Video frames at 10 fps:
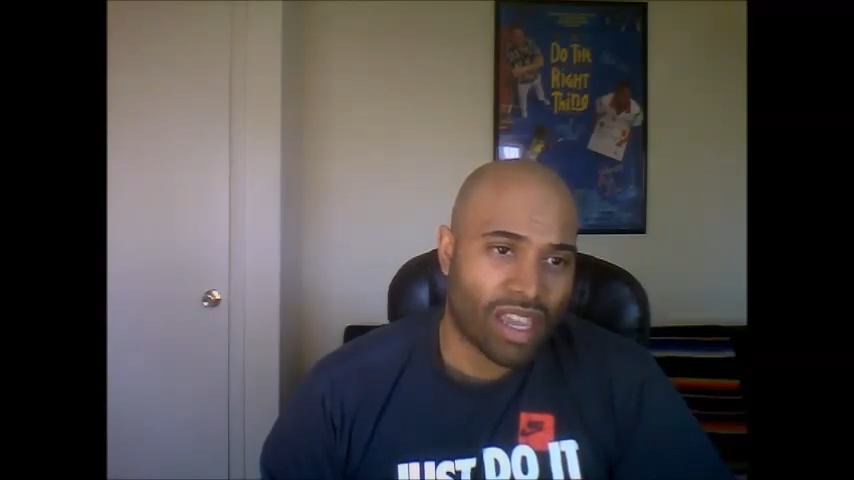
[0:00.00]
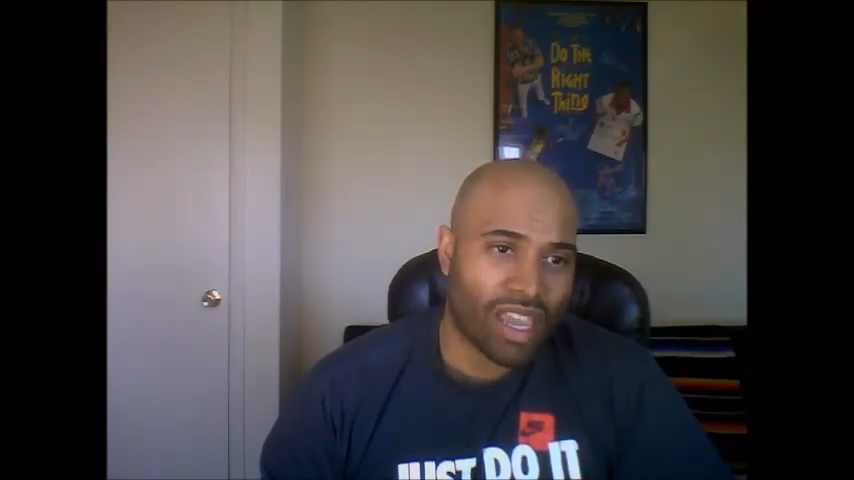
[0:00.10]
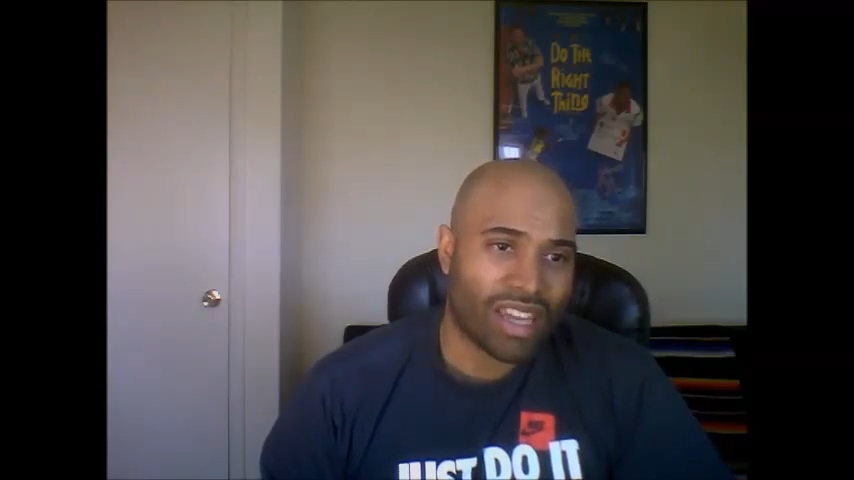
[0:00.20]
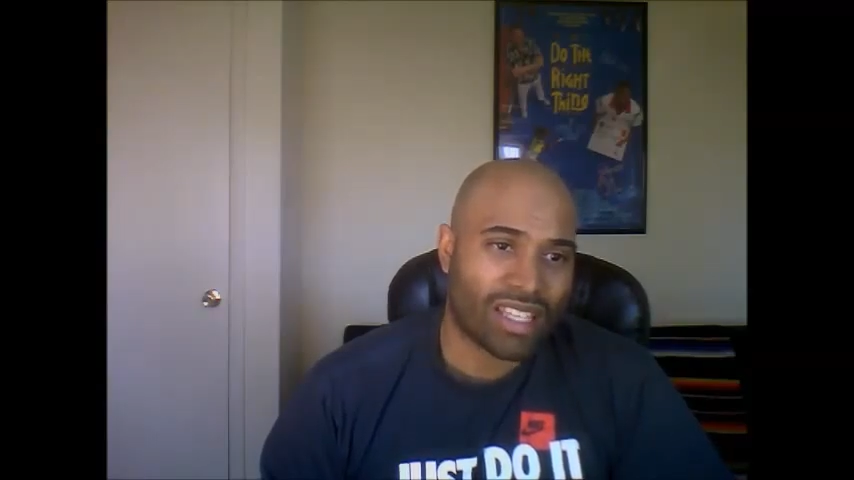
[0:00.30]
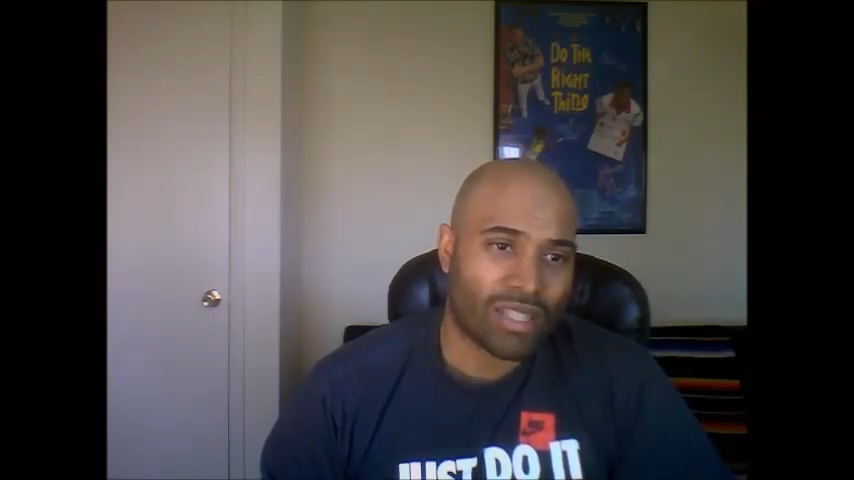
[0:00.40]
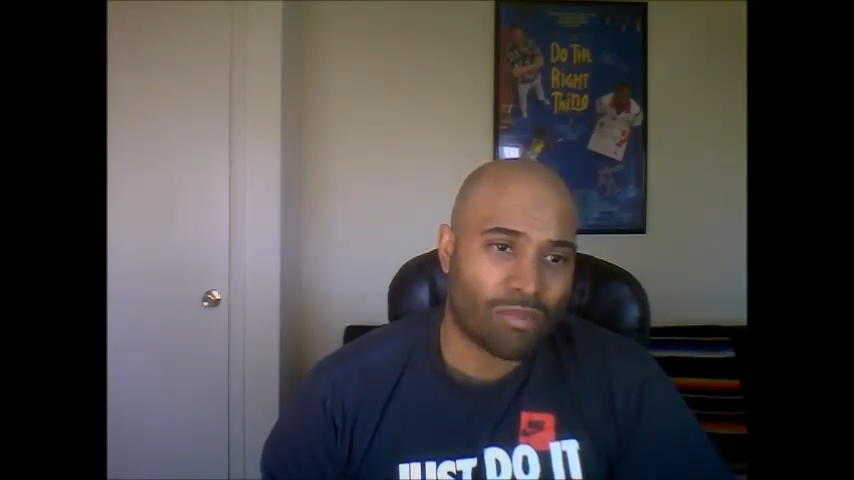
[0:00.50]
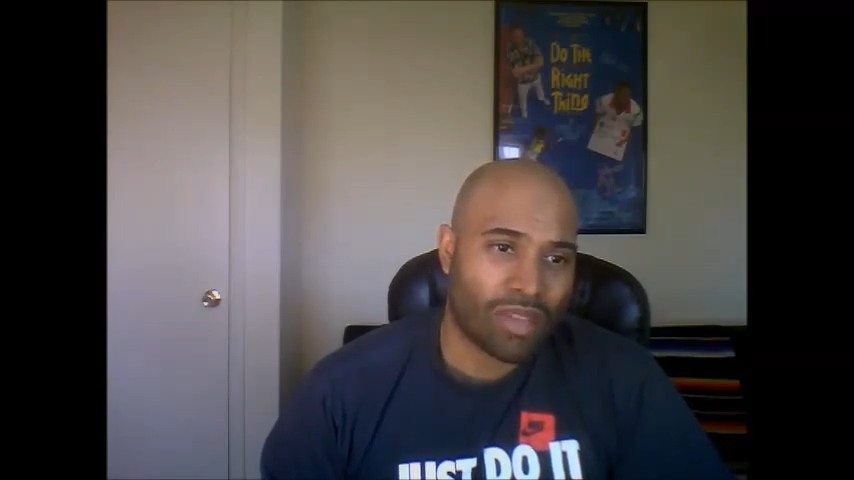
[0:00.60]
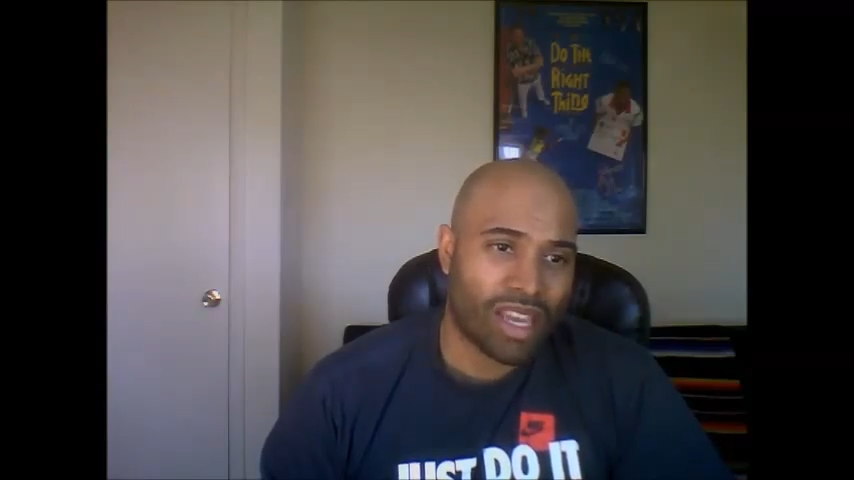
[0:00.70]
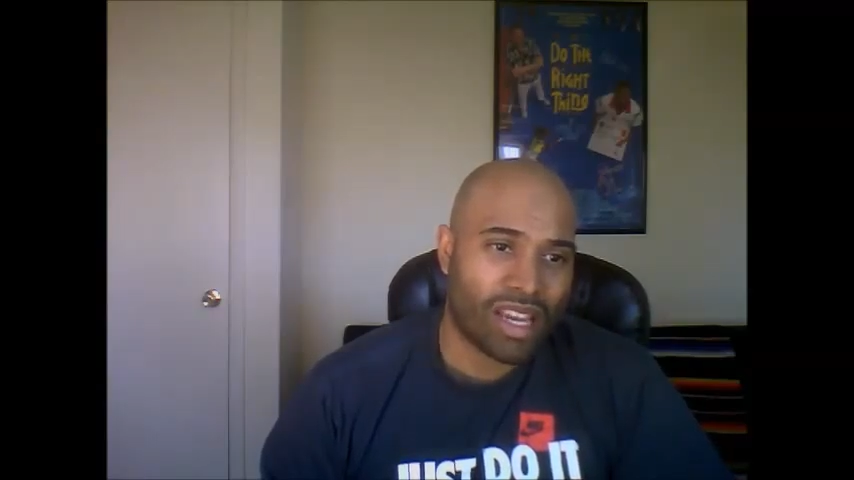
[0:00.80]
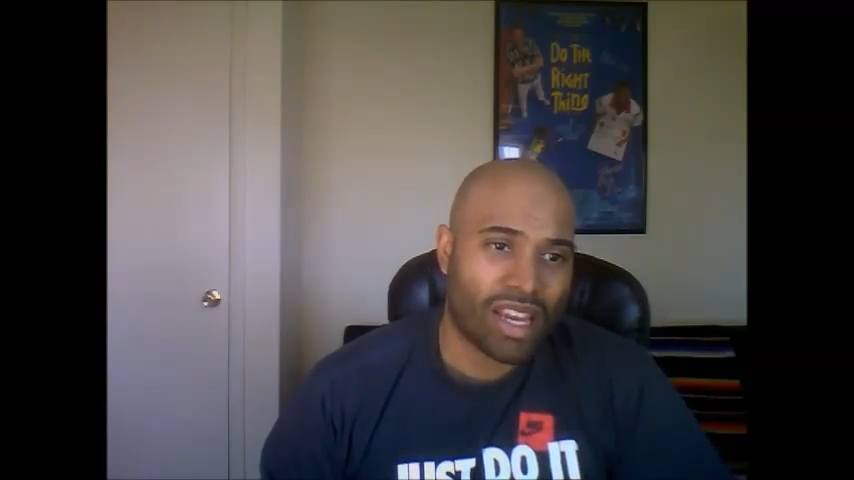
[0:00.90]
and
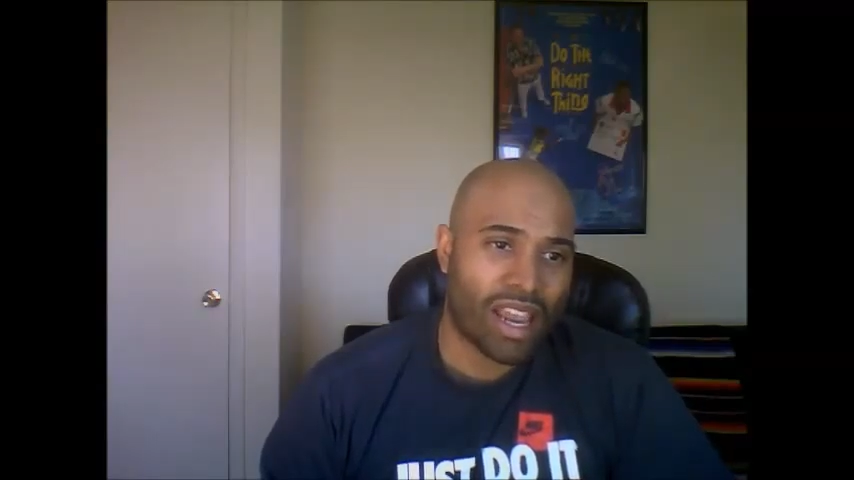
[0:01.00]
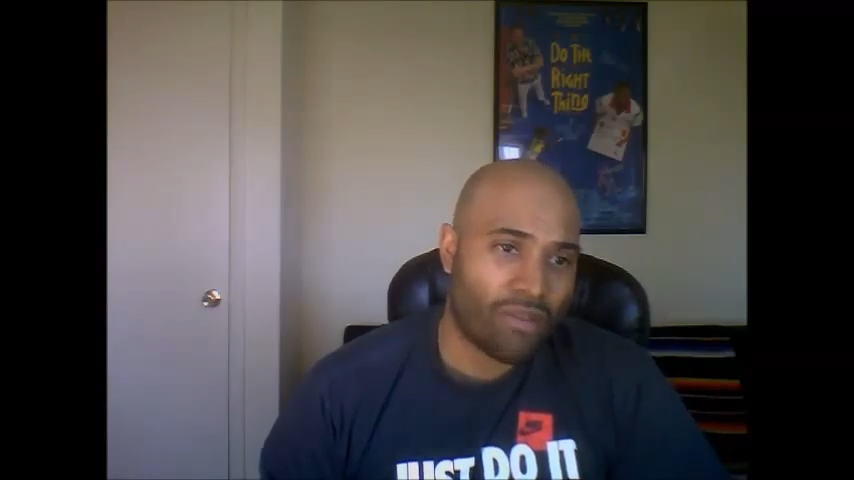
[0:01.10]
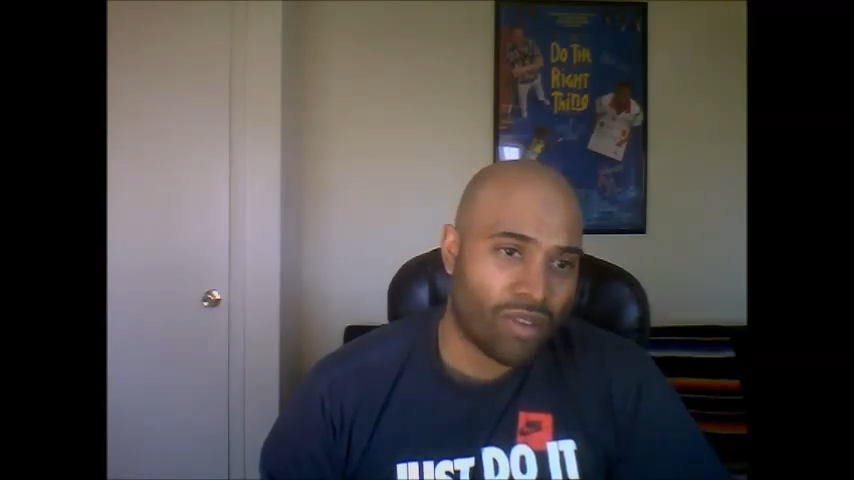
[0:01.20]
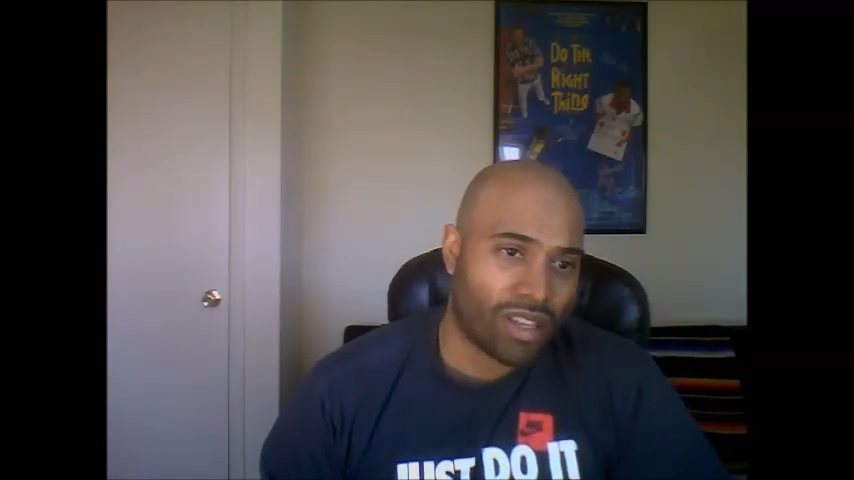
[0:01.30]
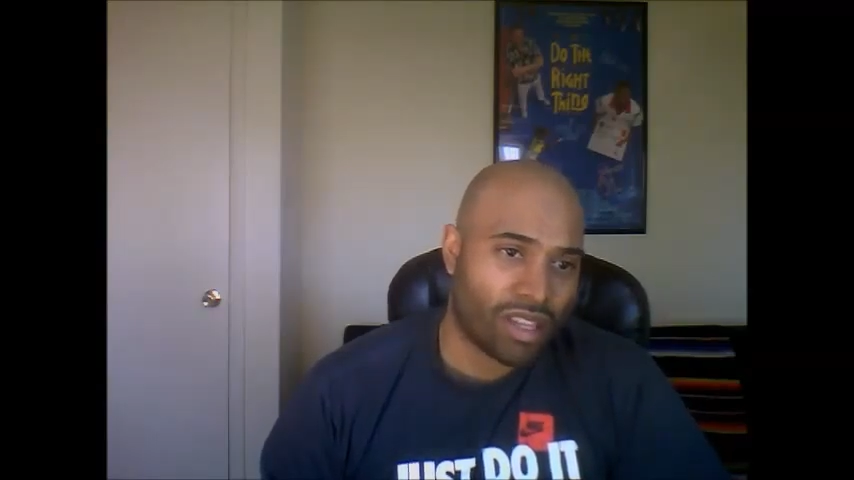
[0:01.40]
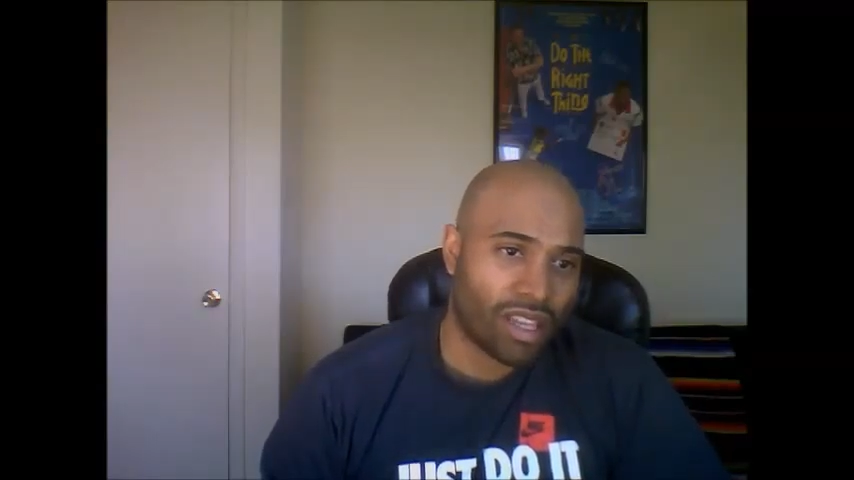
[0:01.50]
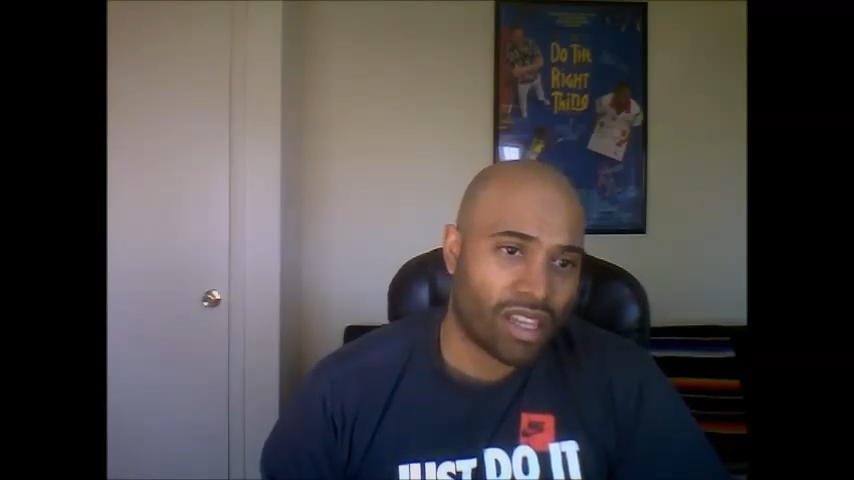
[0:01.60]
explain everything